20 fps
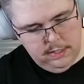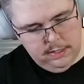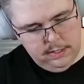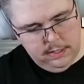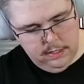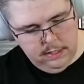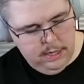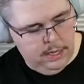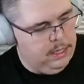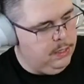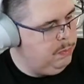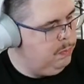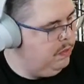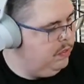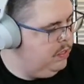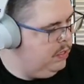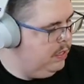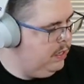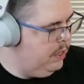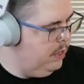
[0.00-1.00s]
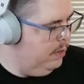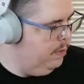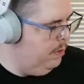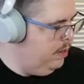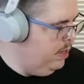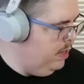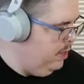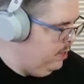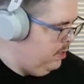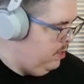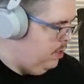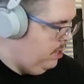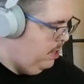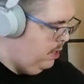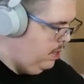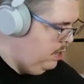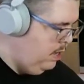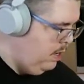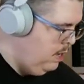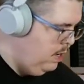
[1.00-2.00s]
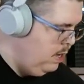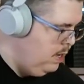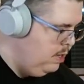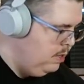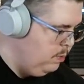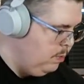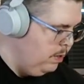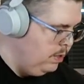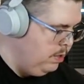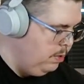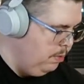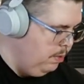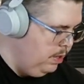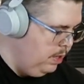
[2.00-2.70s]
These are nice Berserker rails. Express